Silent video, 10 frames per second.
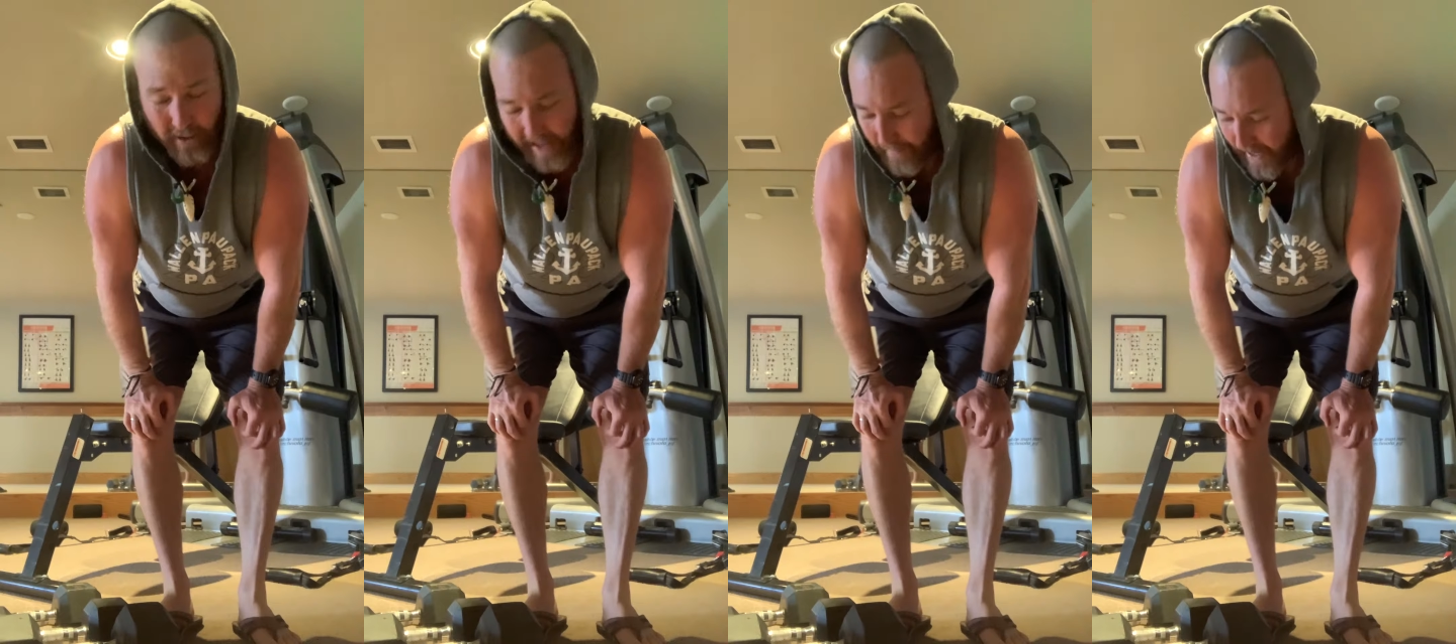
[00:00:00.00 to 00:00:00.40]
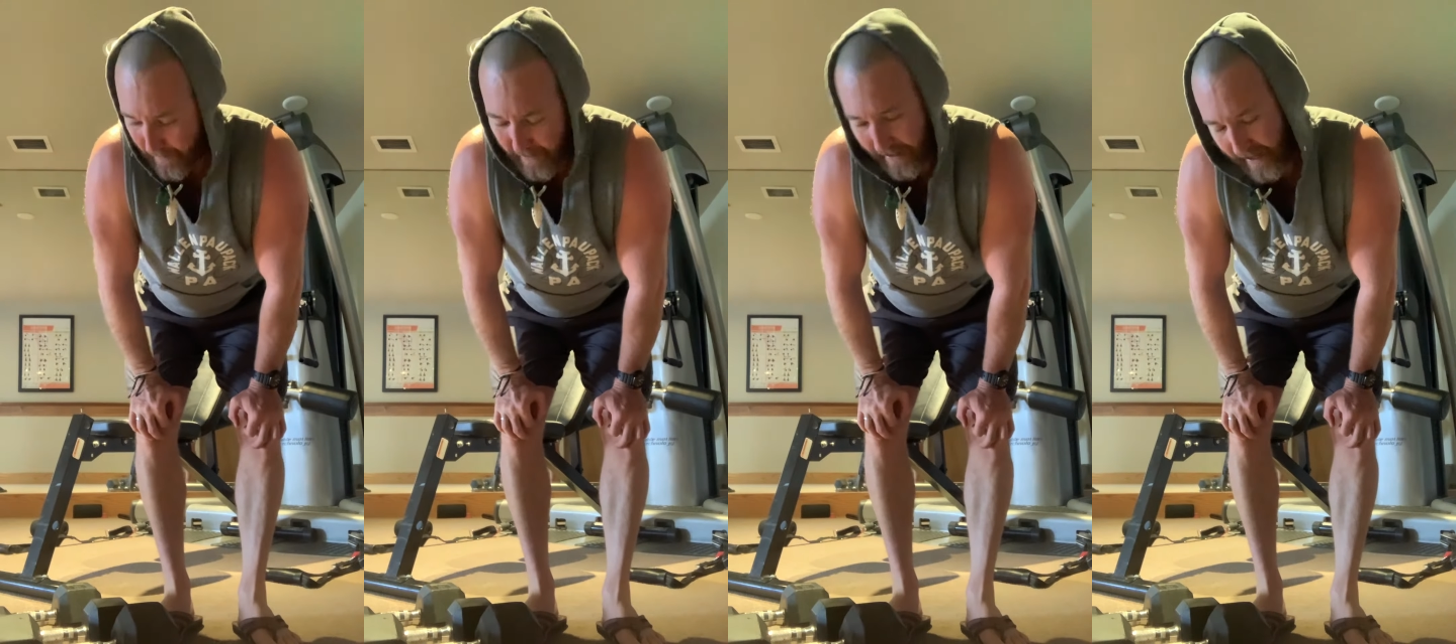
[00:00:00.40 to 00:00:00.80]
that might
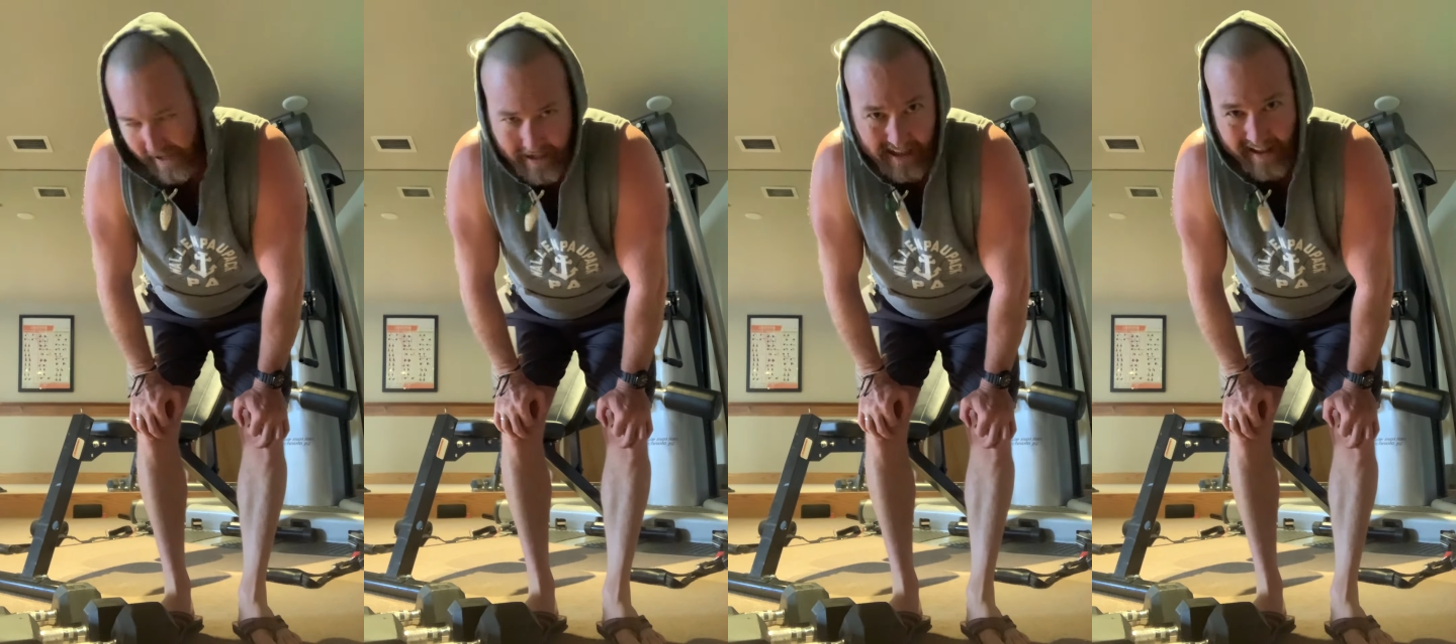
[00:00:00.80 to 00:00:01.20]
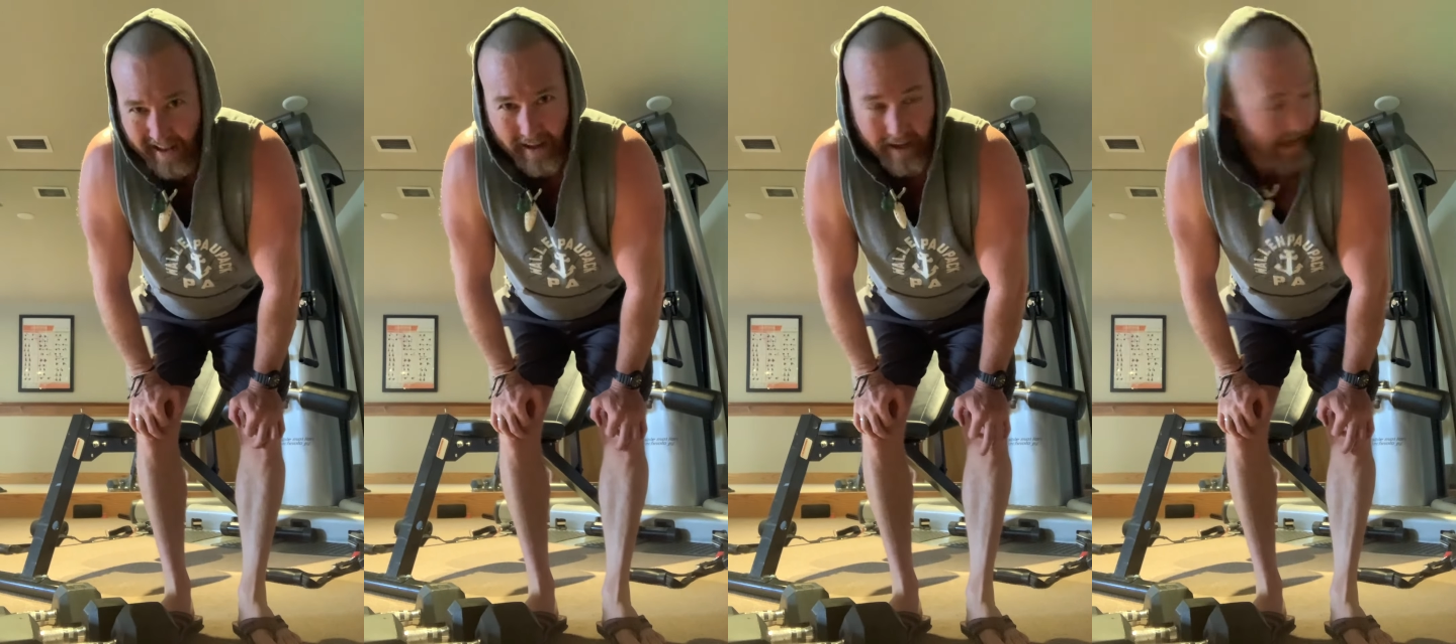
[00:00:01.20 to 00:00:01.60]
have been
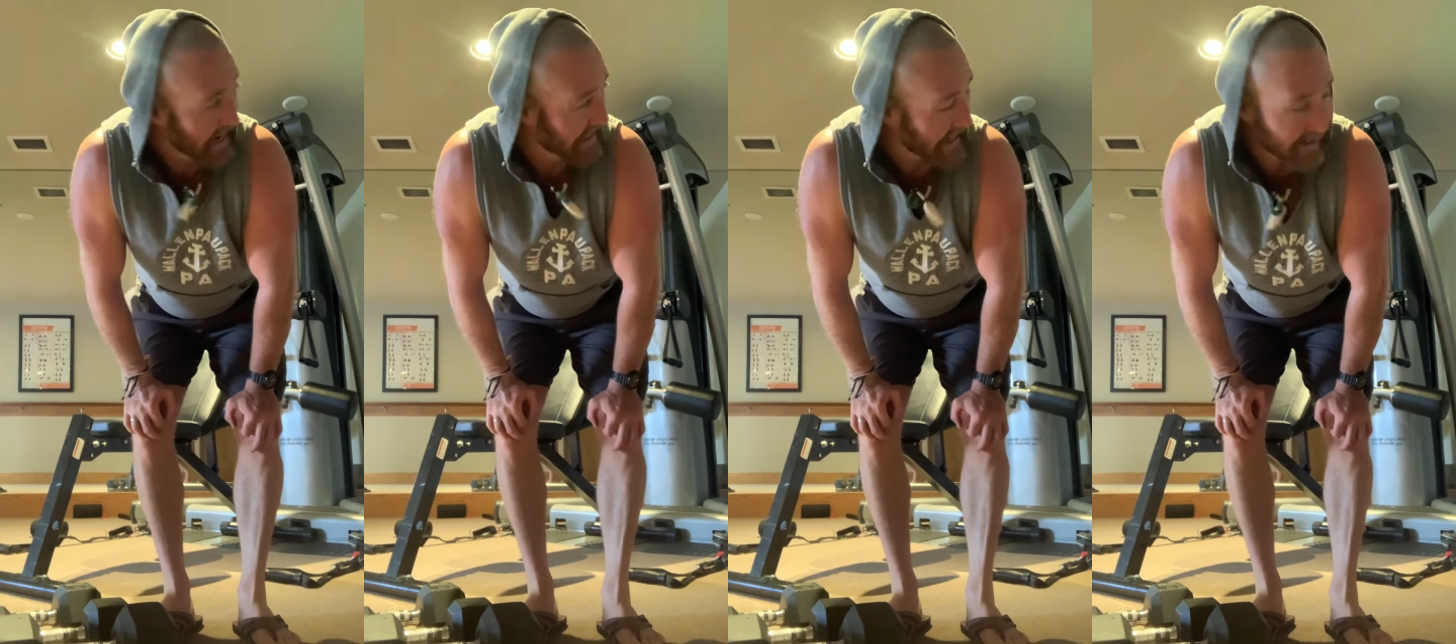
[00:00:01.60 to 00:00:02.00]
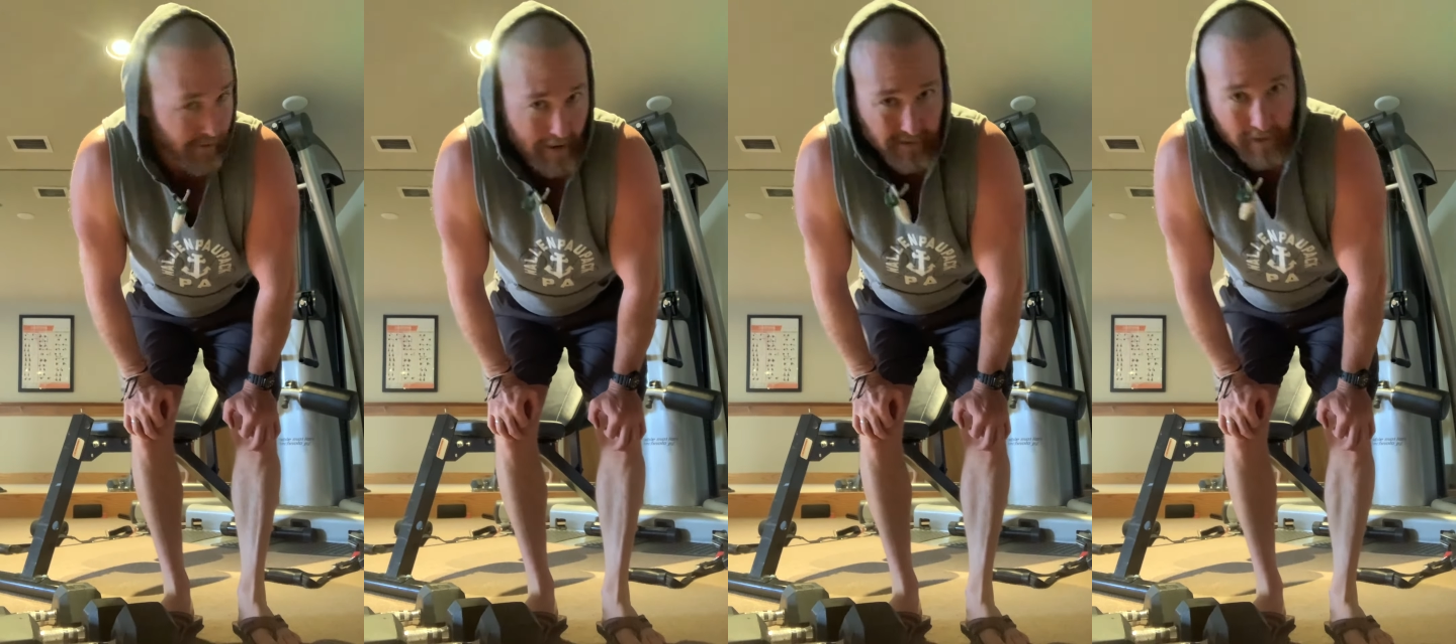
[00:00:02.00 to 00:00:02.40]
18
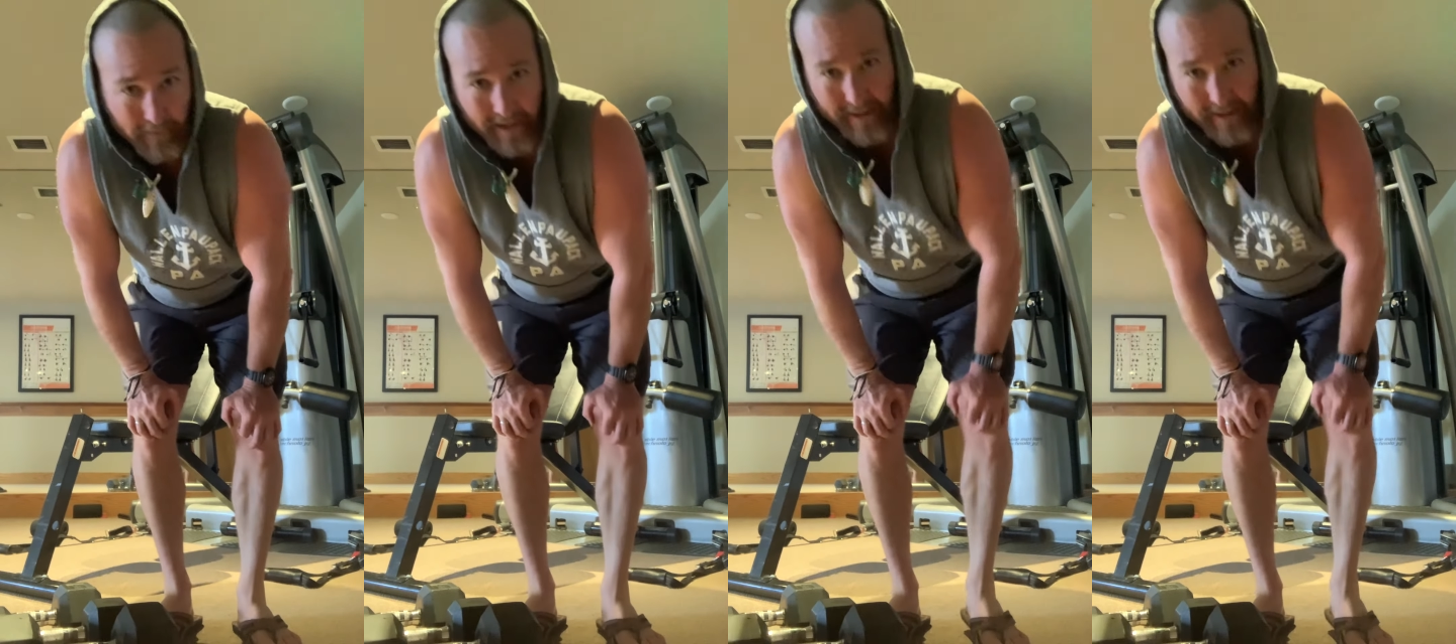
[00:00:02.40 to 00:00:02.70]
reps, something like